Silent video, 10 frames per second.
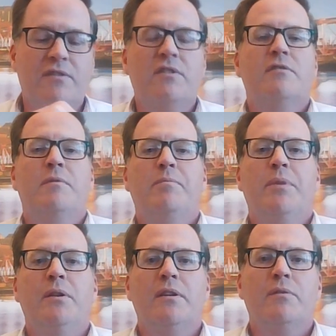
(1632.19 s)
system of
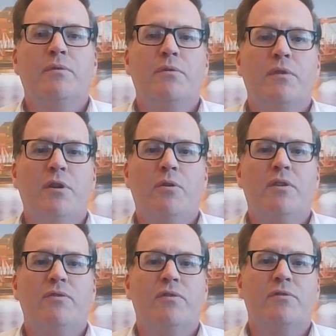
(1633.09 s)
billing through the
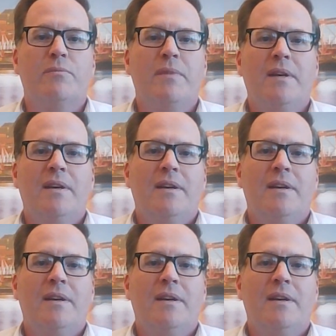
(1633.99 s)
coding system,